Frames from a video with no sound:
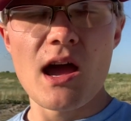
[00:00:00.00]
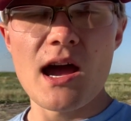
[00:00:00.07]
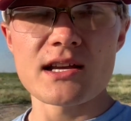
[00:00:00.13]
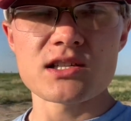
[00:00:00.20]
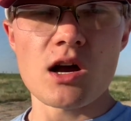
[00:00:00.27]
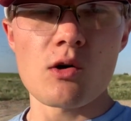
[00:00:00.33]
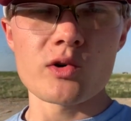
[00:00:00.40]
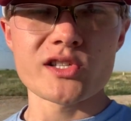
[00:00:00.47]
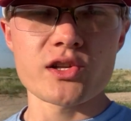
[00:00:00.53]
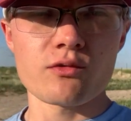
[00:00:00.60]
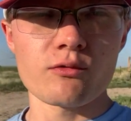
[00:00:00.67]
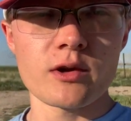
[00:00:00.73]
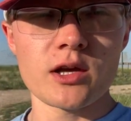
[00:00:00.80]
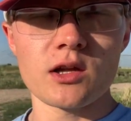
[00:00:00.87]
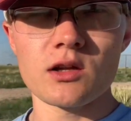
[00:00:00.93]
as always,
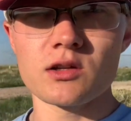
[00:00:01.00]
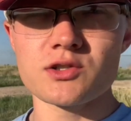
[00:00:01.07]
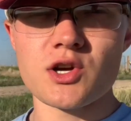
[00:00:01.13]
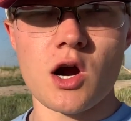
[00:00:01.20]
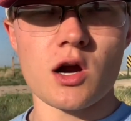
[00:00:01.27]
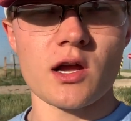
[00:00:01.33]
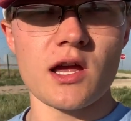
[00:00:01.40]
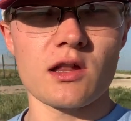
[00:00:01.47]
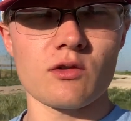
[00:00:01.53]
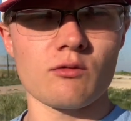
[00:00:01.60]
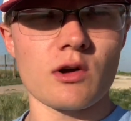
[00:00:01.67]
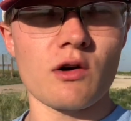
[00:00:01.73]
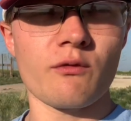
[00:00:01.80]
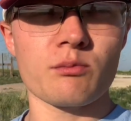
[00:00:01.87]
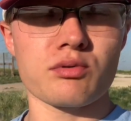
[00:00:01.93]
the real target and
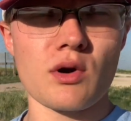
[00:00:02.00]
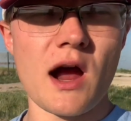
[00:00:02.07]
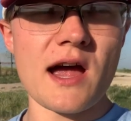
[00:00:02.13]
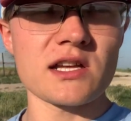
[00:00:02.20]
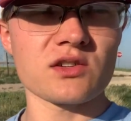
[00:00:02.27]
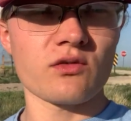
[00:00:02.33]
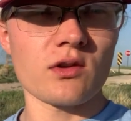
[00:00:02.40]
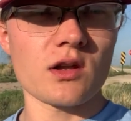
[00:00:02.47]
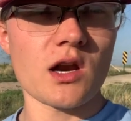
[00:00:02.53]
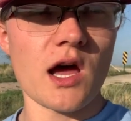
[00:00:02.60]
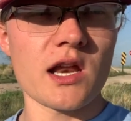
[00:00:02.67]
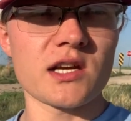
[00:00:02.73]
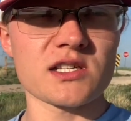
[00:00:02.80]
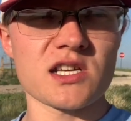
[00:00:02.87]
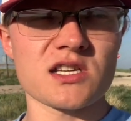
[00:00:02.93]
the real prize for the
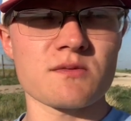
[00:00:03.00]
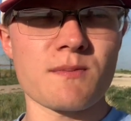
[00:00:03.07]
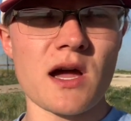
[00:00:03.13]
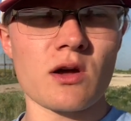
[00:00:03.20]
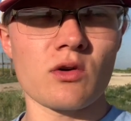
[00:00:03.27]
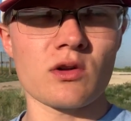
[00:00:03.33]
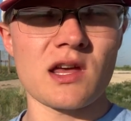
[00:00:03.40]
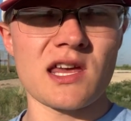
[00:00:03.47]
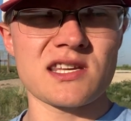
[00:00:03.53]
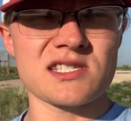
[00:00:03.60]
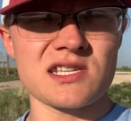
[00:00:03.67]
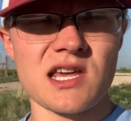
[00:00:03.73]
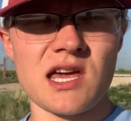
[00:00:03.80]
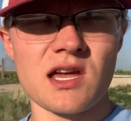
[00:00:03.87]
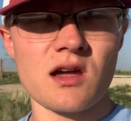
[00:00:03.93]
night is a speckled king
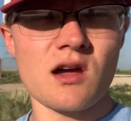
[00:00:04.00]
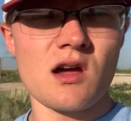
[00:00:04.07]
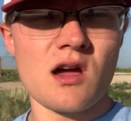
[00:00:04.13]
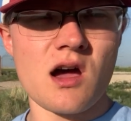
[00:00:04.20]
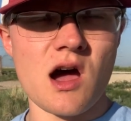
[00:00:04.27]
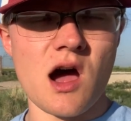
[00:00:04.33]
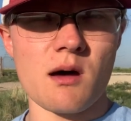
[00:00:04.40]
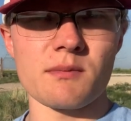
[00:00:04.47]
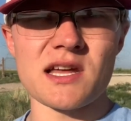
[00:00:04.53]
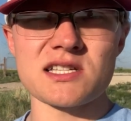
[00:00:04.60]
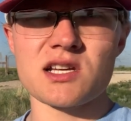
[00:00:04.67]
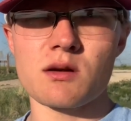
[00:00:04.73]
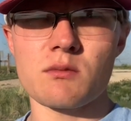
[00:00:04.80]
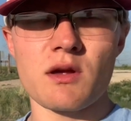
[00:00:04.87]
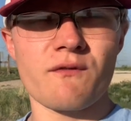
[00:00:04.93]
snake. Um,
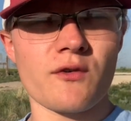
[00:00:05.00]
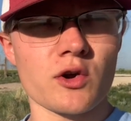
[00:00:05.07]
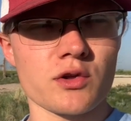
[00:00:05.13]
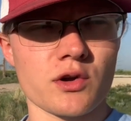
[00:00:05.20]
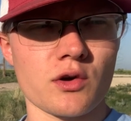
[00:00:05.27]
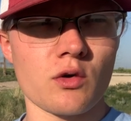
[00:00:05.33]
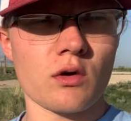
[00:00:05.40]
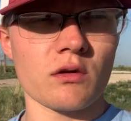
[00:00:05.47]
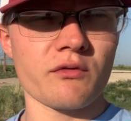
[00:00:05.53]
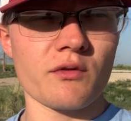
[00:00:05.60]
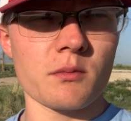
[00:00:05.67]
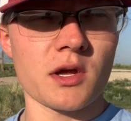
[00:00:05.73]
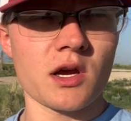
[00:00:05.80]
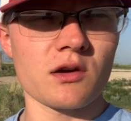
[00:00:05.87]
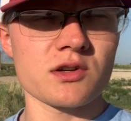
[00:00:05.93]
that's going to be further north
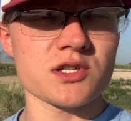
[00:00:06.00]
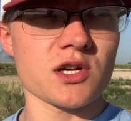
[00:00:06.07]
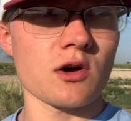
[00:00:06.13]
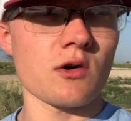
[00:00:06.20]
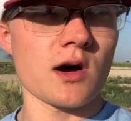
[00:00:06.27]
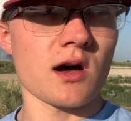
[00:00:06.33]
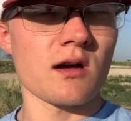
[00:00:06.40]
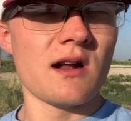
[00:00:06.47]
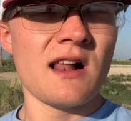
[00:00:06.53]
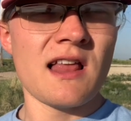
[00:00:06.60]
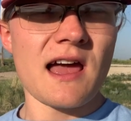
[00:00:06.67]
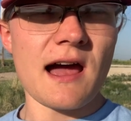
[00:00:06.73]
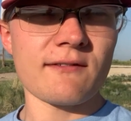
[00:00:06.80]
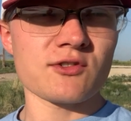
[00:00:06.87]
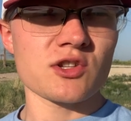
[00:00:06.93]
from here. So uh,
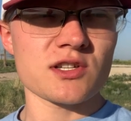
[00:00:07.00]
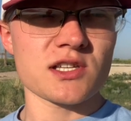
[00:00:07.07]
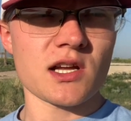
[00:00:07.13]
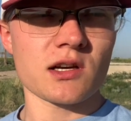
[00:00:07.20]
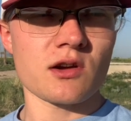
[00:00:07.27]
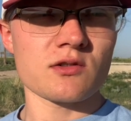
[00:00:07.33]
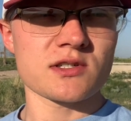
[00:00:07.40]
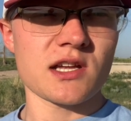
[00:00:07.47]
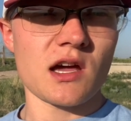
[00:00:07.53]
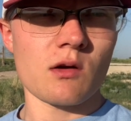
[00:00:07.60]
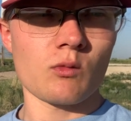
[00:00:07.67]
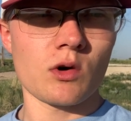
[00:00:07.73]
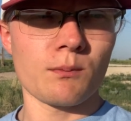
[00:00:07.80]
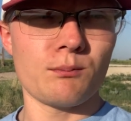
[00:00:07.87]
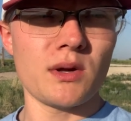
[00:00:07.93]
after the sun goes
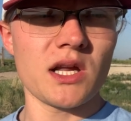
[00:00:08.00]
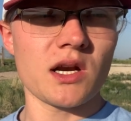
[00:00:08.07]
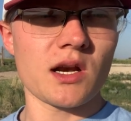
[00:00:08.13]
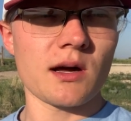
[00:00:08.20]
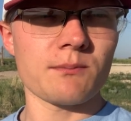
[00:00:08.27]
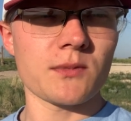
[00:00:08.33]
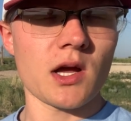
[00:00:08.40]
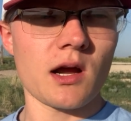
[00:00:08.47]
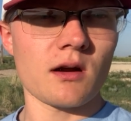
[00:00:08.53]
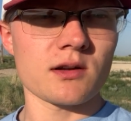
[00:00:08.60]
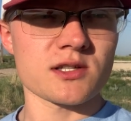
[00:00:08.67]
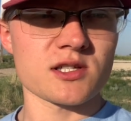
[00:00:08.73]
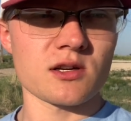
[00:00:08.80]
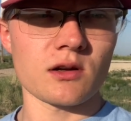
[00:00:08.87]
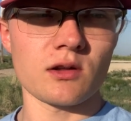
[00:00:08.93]
down, we'll beat it up there
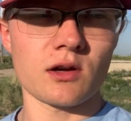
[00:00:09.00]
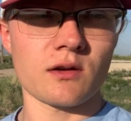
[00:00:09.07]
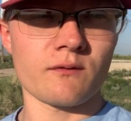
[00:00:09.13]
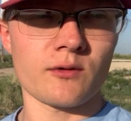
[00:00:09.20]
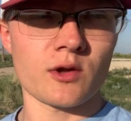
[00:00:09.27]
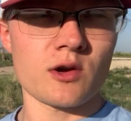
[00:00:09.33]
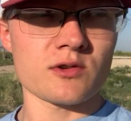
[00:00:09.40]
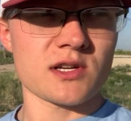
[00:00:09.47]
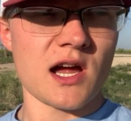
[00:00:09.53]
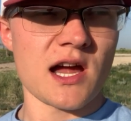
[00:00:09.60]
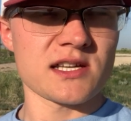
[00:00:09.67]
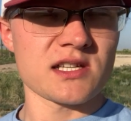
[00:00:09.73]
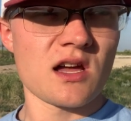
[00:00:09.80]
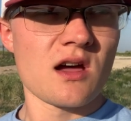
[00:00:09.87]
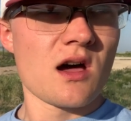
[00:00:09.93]
and start looking for those
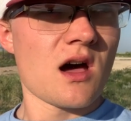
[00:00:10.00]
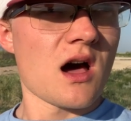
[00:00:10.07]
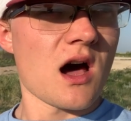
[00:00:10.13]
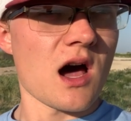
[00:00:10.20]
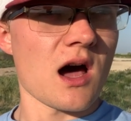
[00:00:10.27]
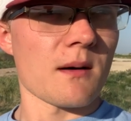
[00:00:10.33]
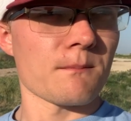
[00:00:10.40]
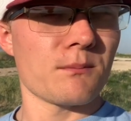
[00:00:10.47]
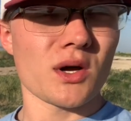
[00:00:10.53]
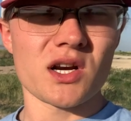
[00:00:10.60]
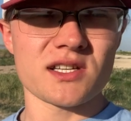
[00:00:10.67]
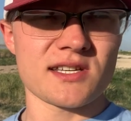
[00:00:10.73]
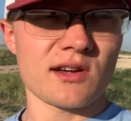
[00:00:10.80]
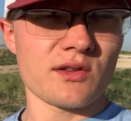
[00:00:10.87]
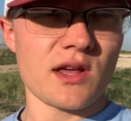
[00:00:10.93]
guys. Um, but
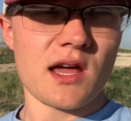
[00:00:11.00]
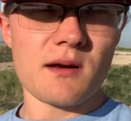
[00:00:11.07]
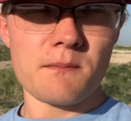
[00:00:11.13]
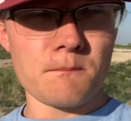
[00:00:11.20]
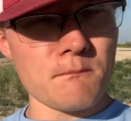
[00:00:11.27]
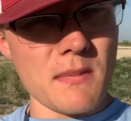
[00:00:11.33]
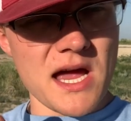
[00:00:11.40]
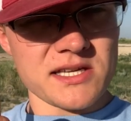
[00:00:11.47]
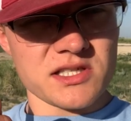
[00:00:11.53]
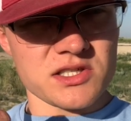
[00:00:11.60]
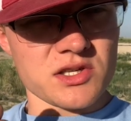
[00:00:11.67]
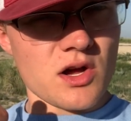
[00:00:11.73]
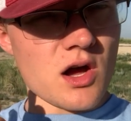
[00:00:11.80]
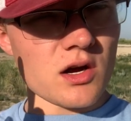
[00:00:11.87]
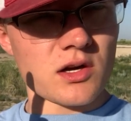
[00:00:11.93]
until then,
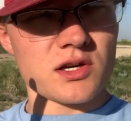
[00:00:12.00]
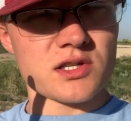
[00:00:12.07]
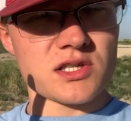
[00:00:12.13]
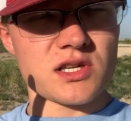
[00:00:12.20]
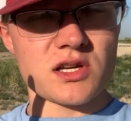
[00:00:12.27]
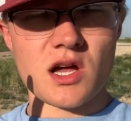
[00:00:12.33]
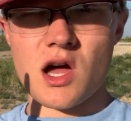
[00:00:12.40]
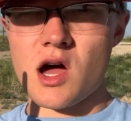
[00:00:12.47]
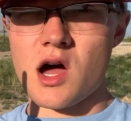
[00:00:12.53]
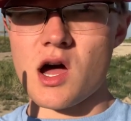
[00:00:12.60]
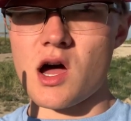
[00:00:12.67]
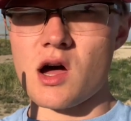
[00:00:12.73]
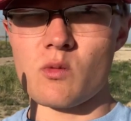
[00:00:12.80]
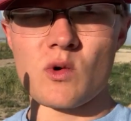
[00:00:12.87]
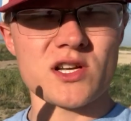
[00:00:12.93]
Massasaugas,
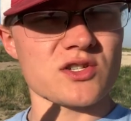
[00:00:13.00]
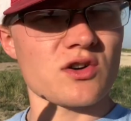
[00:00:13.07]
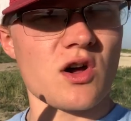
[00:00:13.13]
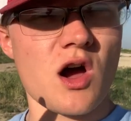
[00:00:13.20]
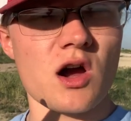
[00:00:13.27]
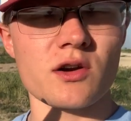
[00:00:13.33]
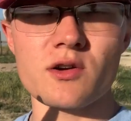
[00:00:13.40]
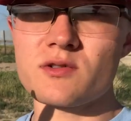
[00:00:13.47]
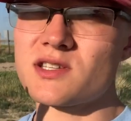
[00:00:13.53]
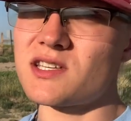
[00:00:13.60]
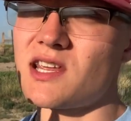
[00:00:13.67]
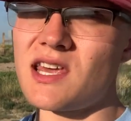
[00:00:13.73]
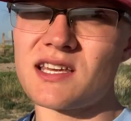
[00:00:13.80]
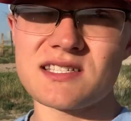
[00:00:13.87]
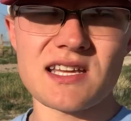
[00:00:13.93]
uh, western hognose
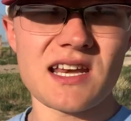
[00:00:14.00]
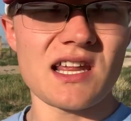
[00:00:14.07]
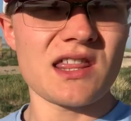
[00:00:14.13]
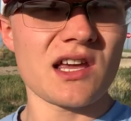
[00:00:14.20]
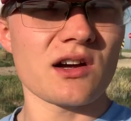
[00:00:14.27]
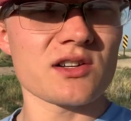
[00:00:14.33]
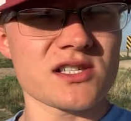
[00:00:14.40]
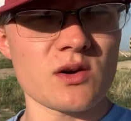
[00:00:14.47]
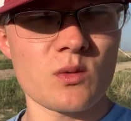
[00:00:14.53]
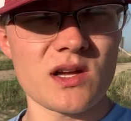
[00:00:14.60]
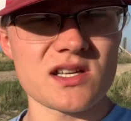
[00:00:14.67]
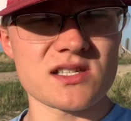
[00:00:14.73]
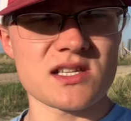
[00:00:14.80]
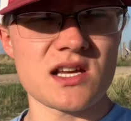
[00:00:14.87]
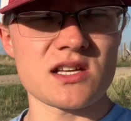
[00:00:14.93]
snakes, anything else that
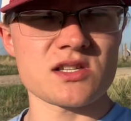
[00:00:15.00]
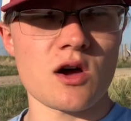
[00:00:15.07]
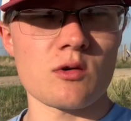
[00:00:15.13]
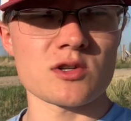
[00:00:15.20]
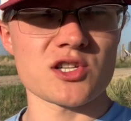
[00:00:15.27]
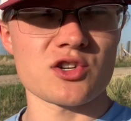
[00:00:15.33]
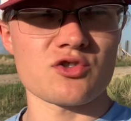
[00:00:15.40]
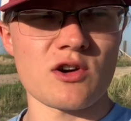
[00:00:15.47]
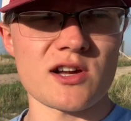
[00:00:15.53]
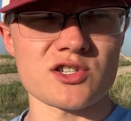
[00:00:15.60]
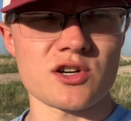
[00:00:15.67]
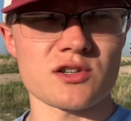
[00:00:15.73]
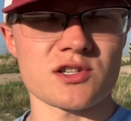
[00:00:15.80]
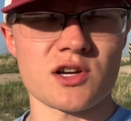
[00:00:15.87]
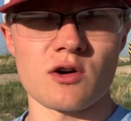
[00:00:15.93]
we can see is always a
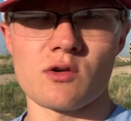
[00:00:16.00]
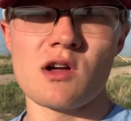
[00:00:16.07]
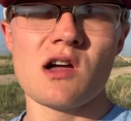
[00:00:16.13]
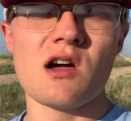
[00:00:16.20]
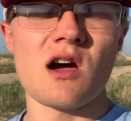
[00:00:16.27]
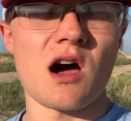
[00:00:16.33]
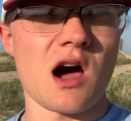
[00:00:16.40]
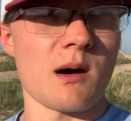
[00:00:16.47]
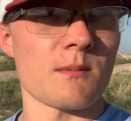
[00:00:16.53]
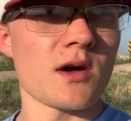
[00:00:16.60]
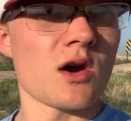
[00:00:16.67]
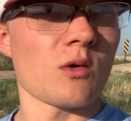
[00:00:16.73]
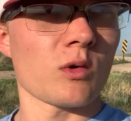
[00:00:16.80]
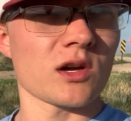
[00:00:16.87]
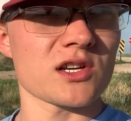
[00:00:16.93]
treasure. So um,
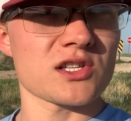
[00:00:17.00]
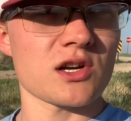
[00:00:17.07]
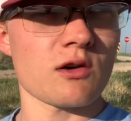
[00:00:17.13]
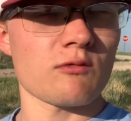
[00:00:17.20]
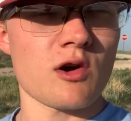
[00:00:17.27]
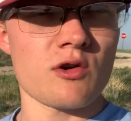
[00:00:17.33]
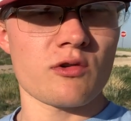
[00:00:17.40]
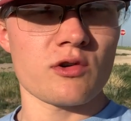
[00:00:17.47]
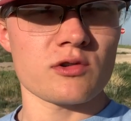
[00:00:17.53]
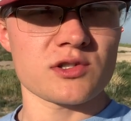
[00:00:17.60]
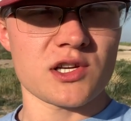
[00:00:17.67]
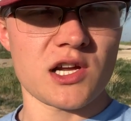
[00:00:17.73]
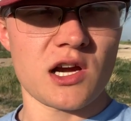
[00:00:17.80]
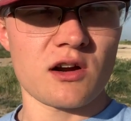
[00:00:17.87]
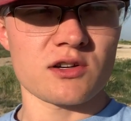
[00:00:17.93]
we're going to start road
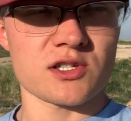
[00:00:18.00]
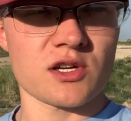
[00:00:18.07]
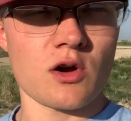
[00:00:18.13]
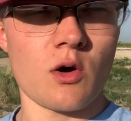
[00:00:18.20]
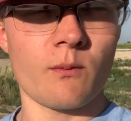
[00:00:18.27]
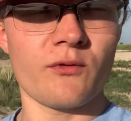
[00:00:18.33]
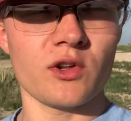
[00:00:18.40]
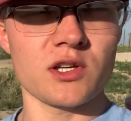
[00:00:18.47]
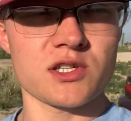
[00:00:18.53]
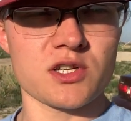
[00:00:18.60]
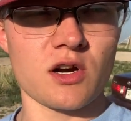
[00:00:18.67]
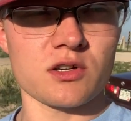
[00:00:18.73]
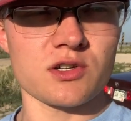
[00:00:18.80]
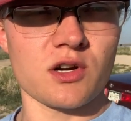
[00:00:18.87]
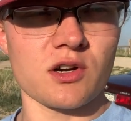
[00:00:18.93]
cruising here and hopefully
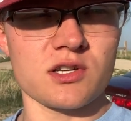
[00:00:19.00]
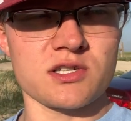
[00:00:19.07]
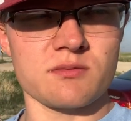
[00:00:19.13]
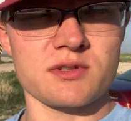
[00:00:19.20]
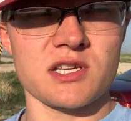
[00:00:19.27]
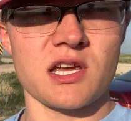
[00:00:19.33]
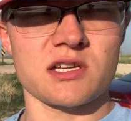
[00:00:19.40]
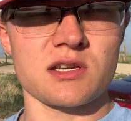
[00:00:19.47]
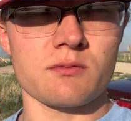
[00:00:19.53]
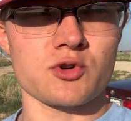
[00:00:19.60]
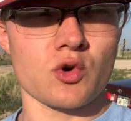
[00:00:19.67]
start turning some snakes up